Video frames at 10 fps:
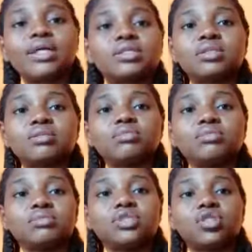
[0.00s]
Okay,
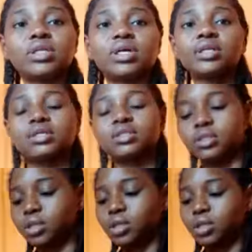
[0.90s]
so and also make
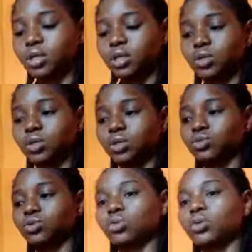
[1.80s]
use of this feature
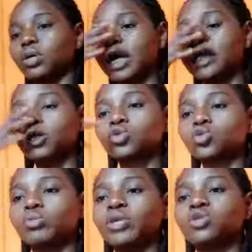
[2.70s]
in
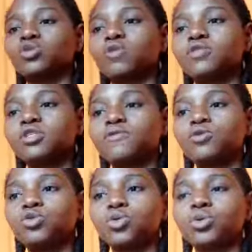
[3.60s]

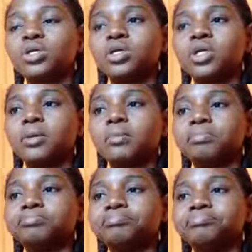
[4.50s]
this feature
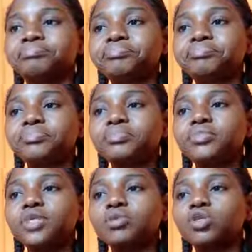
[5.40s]
in
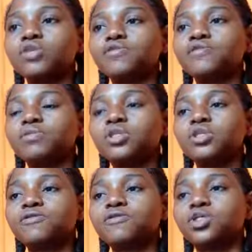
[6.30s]
the different platforms. They
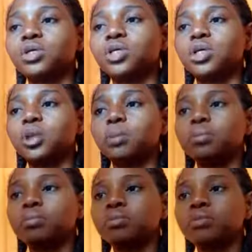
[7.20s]
are like
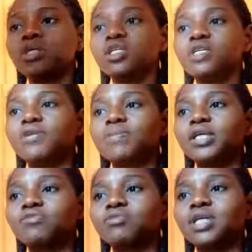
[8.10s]
D2D
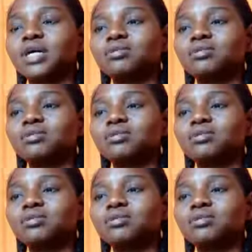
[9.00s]
offers this